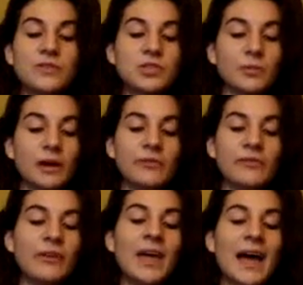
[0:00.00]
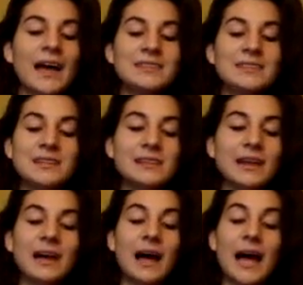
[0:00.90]
first wife,
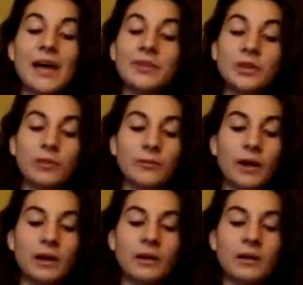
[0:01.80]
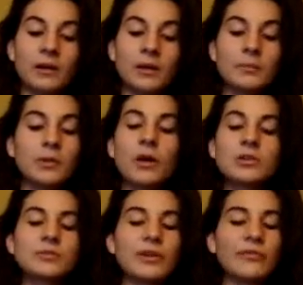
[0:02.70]
Adelia Ivanovna,
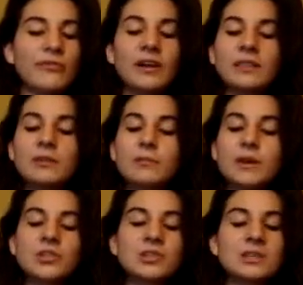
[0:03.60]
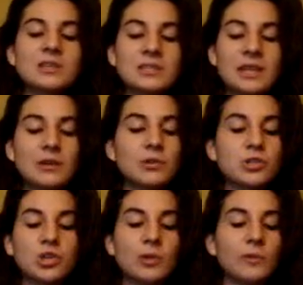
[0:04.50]
belonged to a fairly rich and
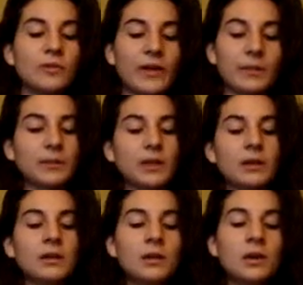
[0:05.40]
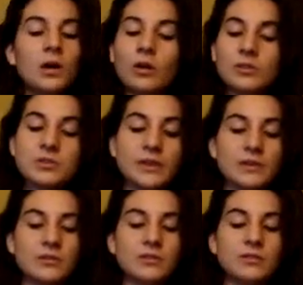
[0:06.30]
distinguished noble family, also
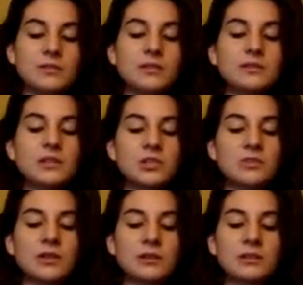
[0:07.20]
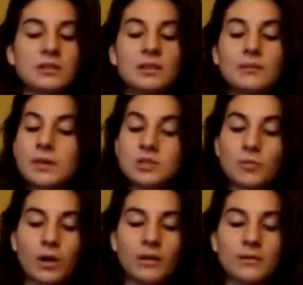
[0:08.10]
landowners in our district, the
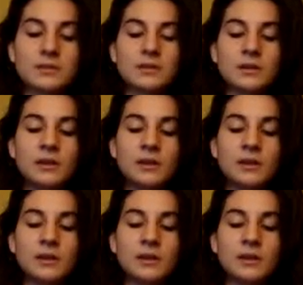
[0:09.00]
Mezwovs.